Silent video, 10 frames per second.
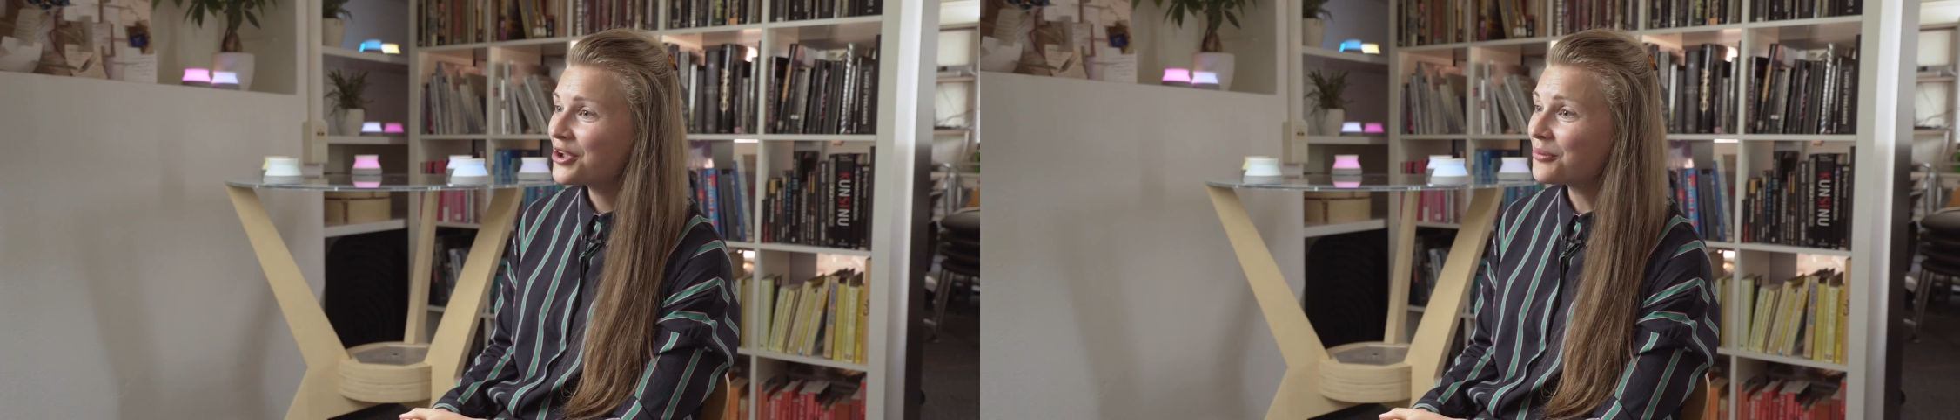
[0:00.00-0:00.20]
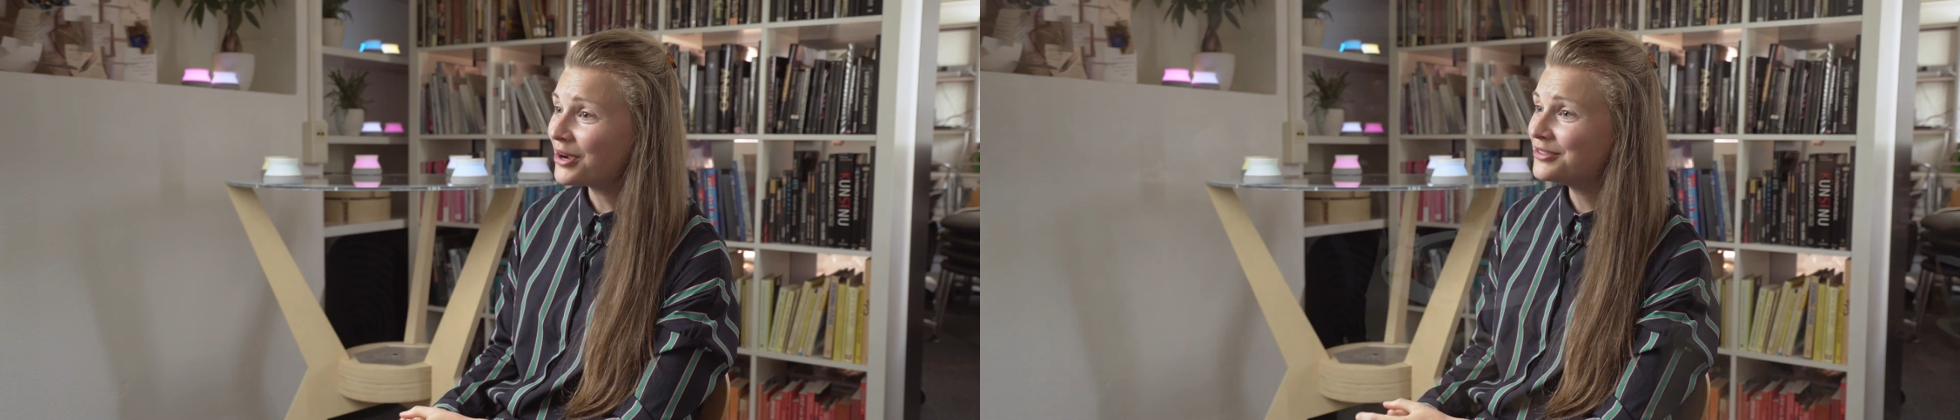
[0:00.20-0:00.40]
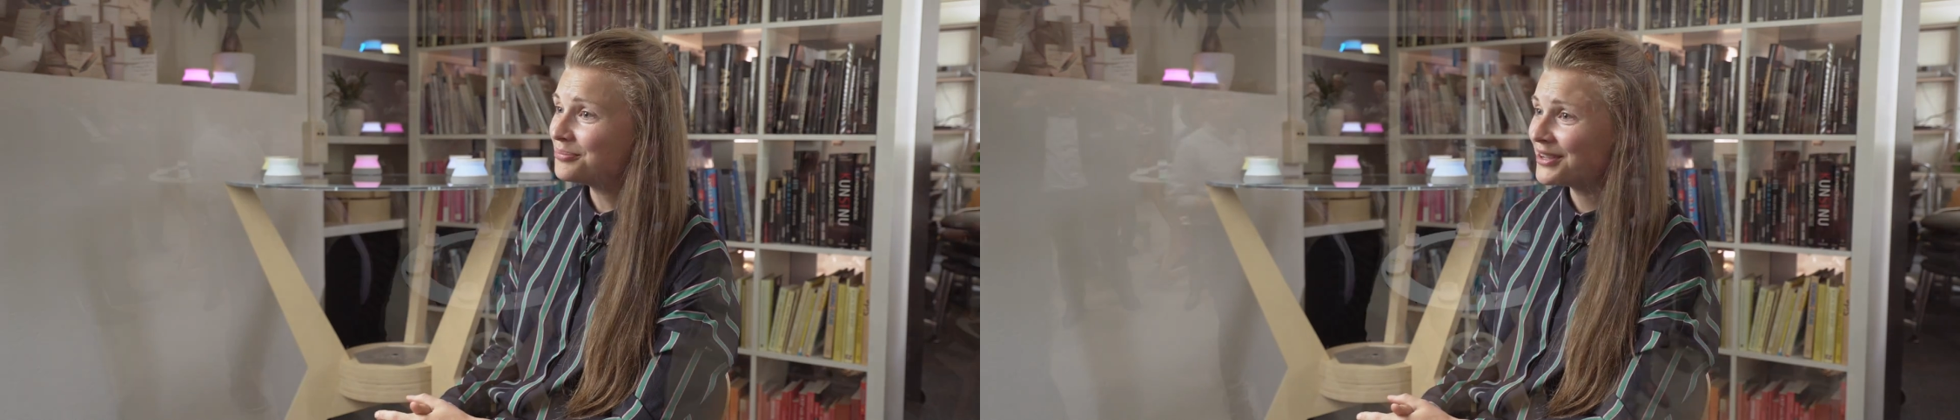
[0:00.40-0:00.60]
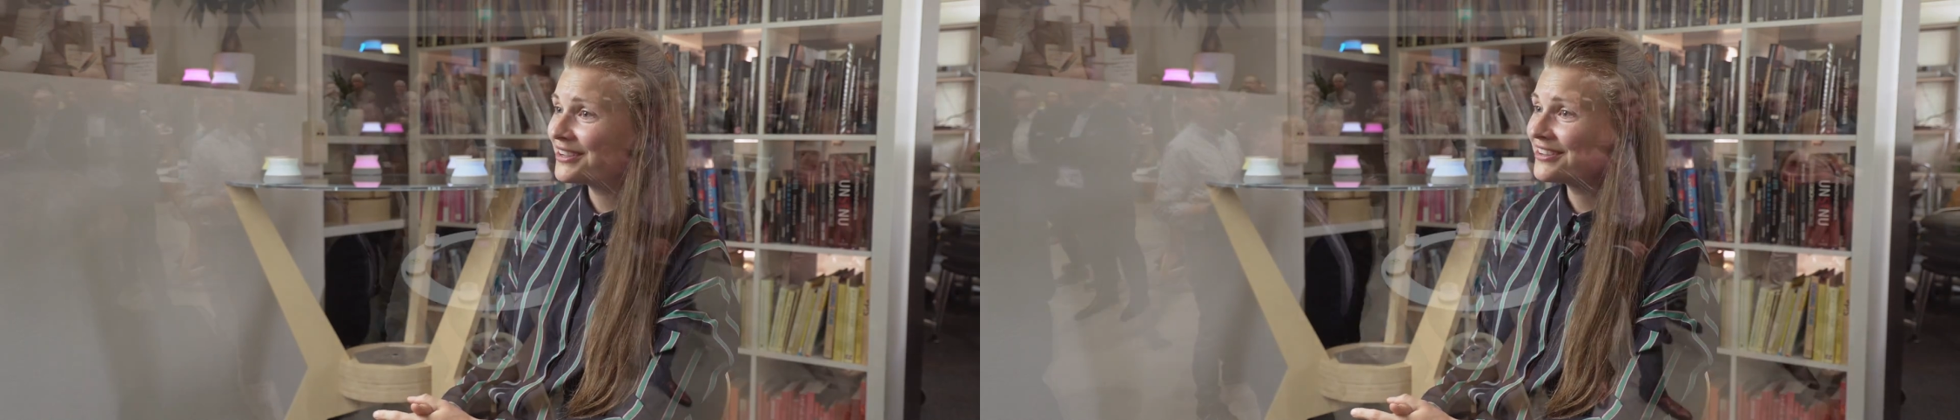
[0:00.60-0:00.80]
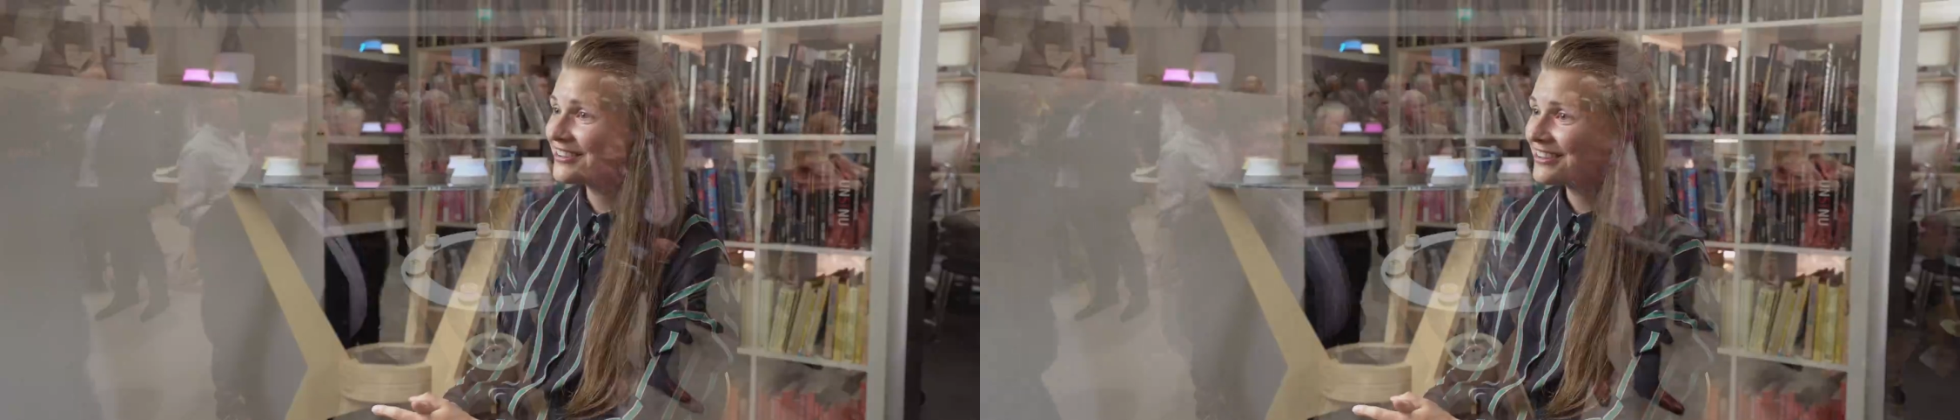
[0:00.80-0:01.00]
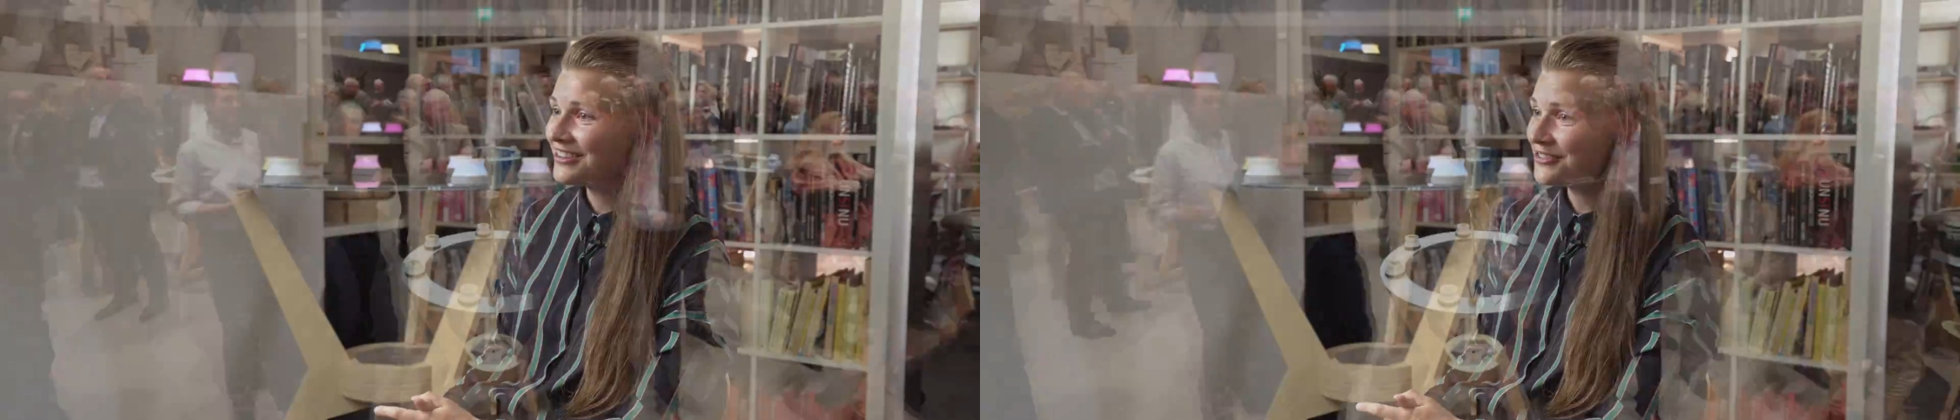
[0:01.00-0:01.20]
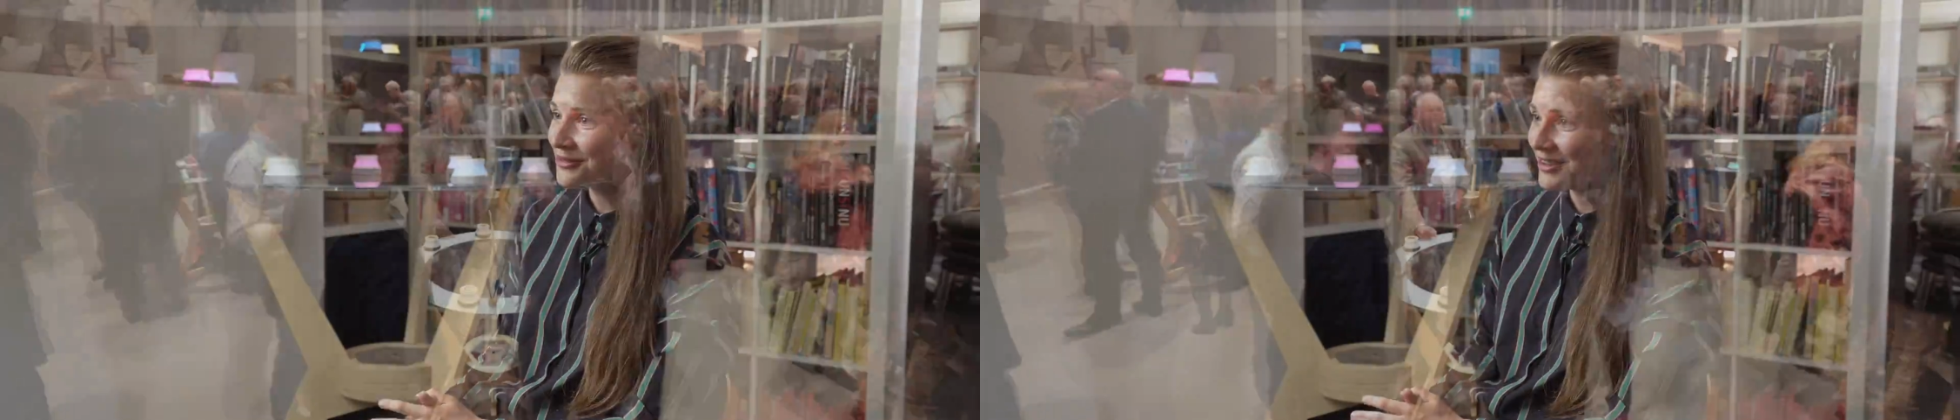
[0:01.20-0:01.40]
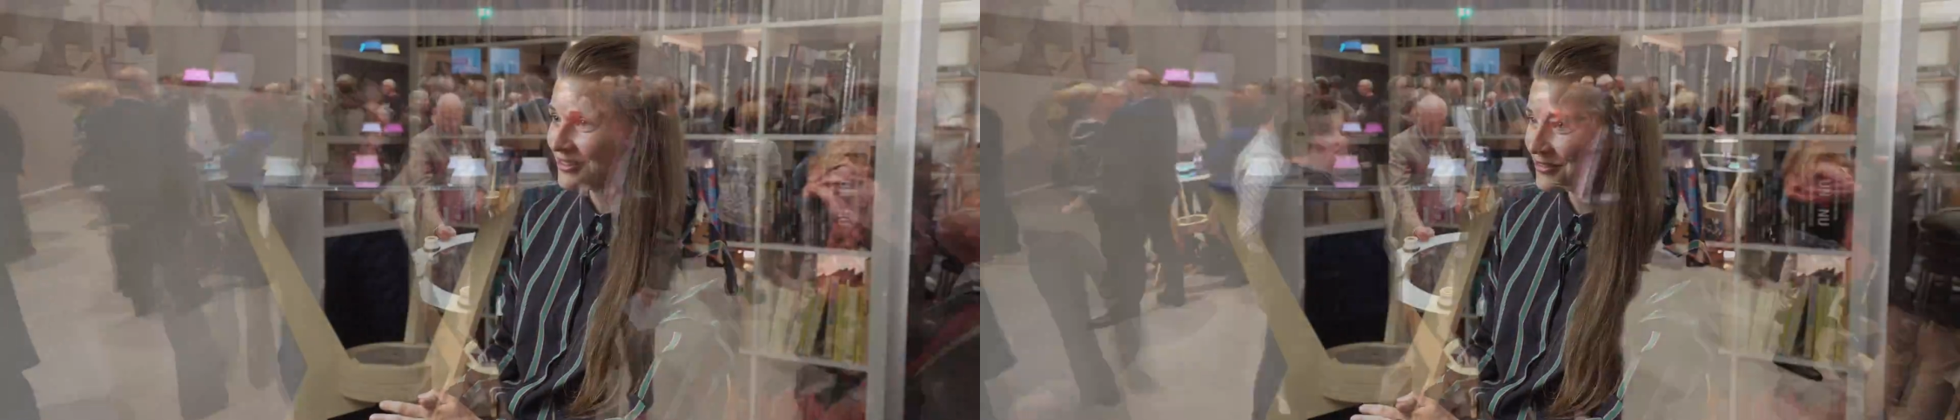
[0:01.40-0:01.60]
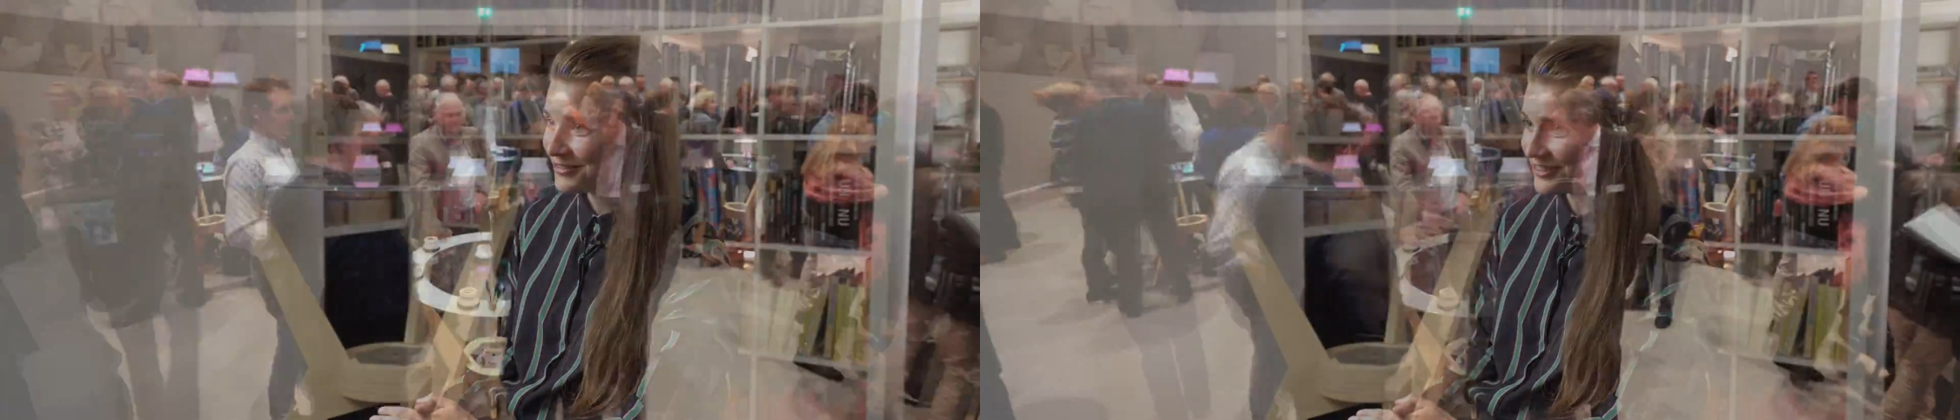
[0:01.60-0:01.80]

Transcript: quite big interactive